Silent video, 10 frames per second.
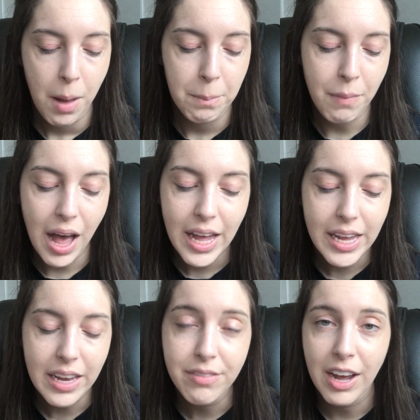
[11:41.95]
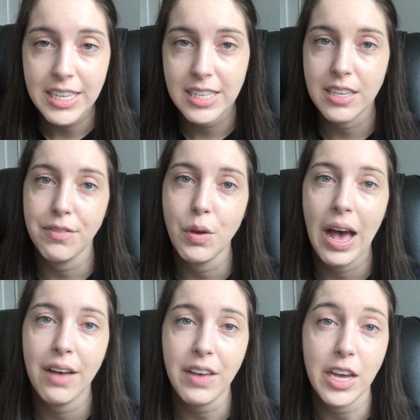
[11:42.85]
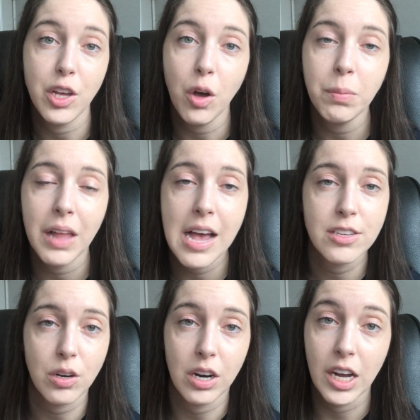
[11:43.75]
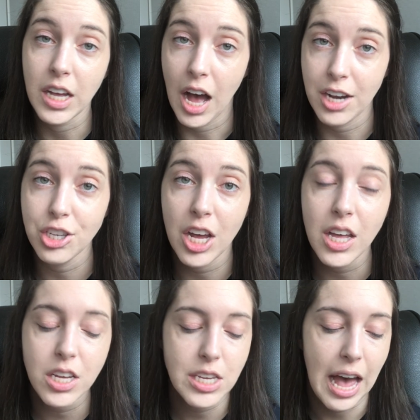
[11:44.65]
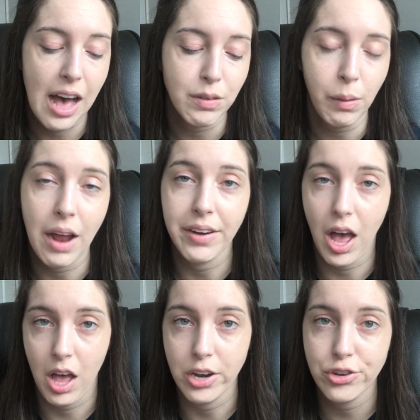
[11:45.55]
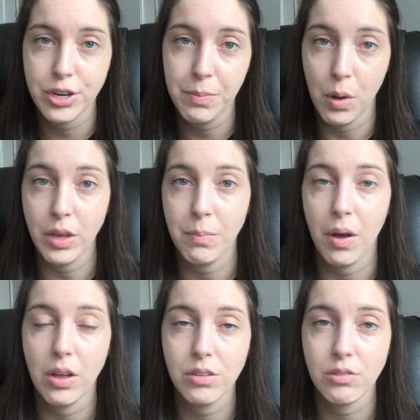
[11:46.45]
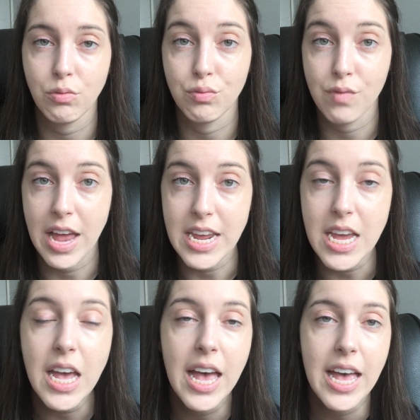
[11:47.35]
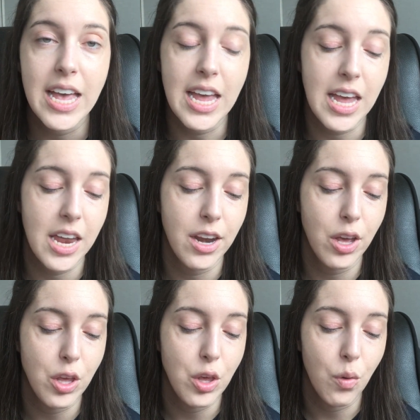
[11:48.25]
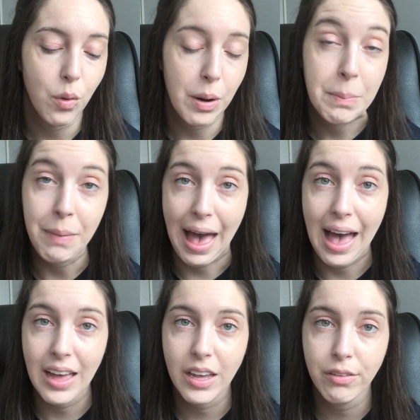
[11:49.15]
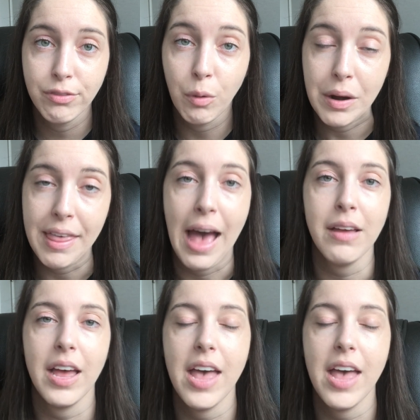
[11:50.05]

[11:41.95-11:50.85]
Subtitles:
My advice is, if you have a Go Plus or a Gacha, to have around 100 Pokeballs ready in your bag for that,